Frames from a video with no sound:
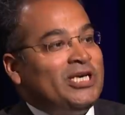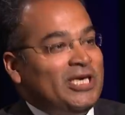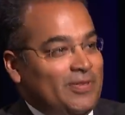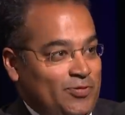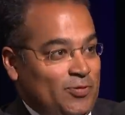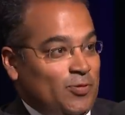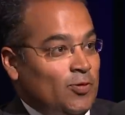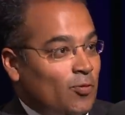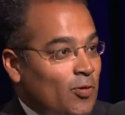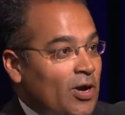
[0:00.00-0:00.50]

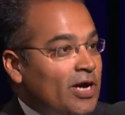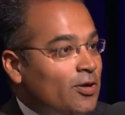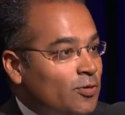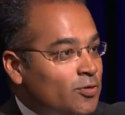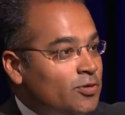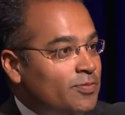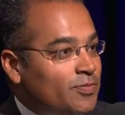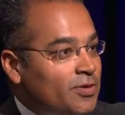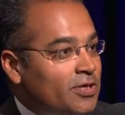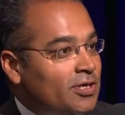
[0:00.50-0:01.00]
keep you awake,
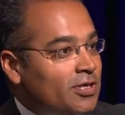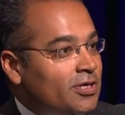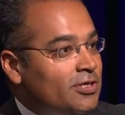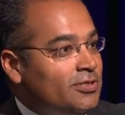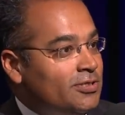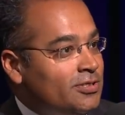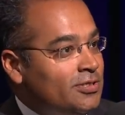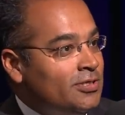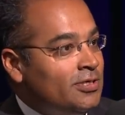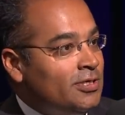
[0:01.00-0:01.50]
would it be
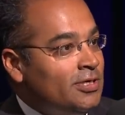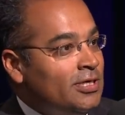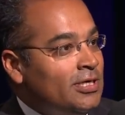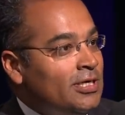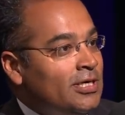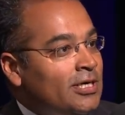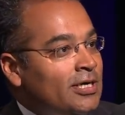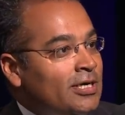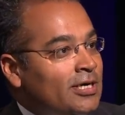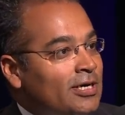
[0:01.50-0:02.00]
this?
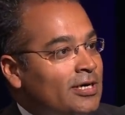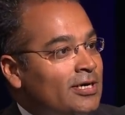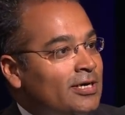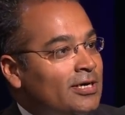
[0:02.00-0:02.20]
Uh, if